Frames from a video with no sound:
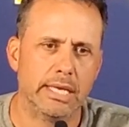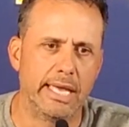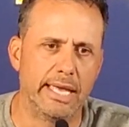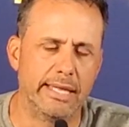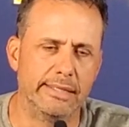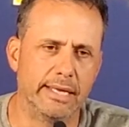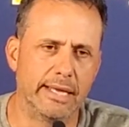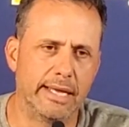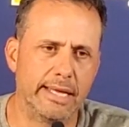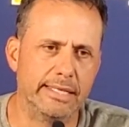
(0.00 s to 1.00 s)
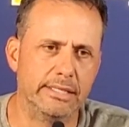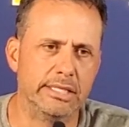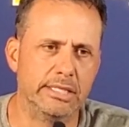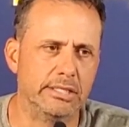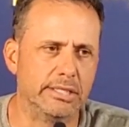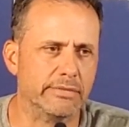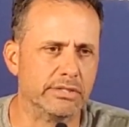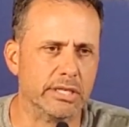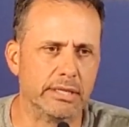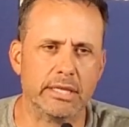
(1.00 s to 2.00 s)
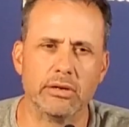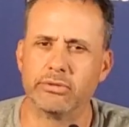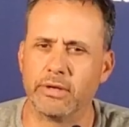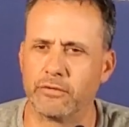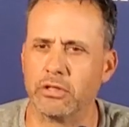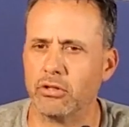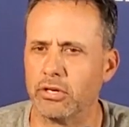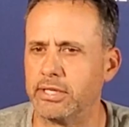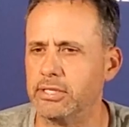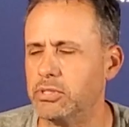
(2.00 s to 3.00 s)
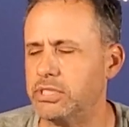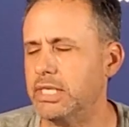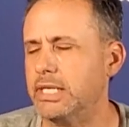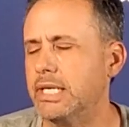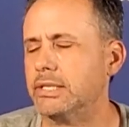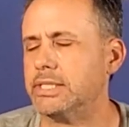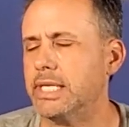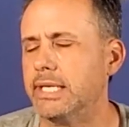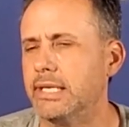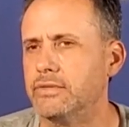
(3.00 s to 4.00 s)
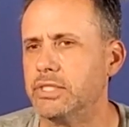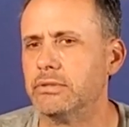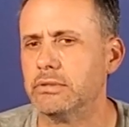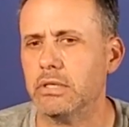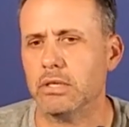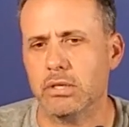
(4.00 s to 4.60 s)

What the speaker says: and he gives a little different look than what San Diego State gives you.